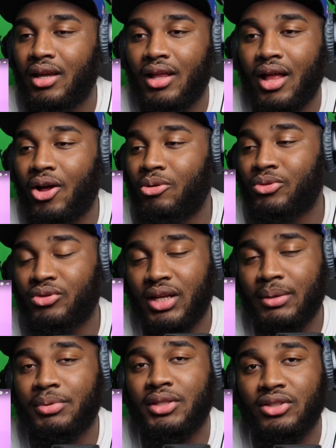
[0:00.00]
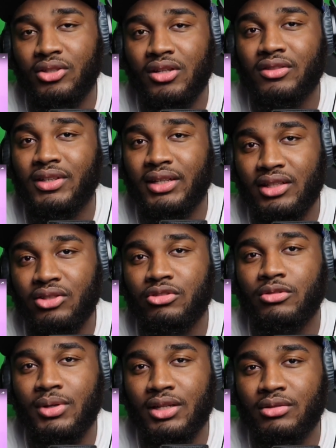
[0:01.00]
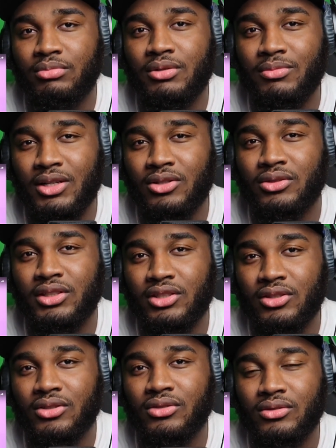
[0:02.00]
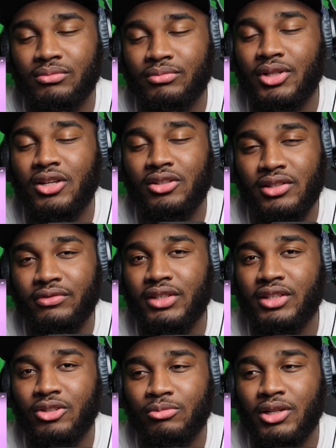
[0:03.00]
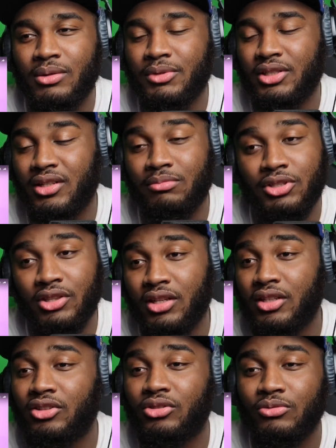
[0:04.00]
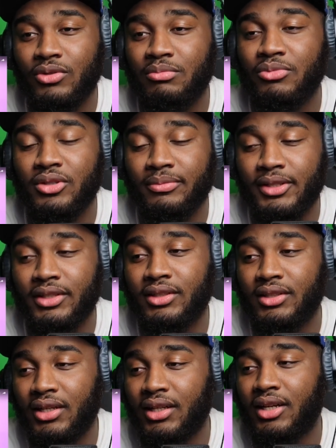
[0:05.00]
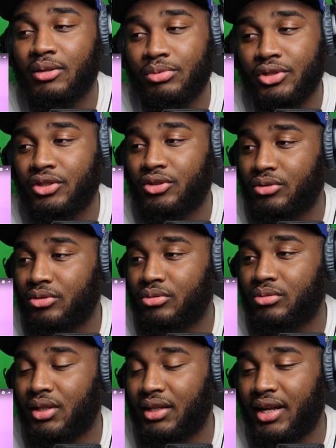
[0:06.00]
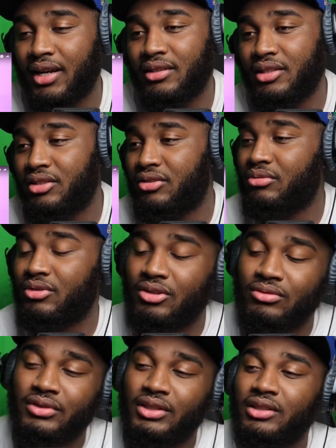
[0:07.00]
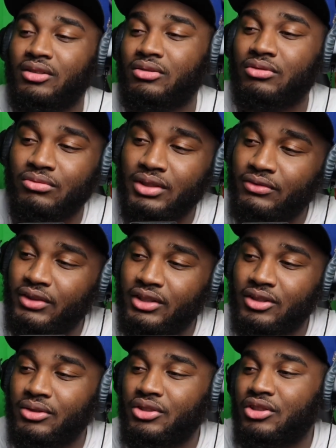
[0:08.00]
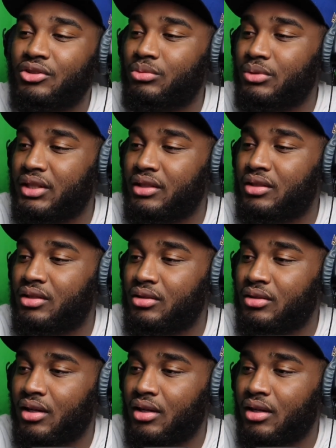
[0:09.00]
I almost got pissed off. Like this is about to be my only song, only video, but I'm a I'm a thug through one more, man. I gotta push through. I gotta at least do two videos. One video is just weak.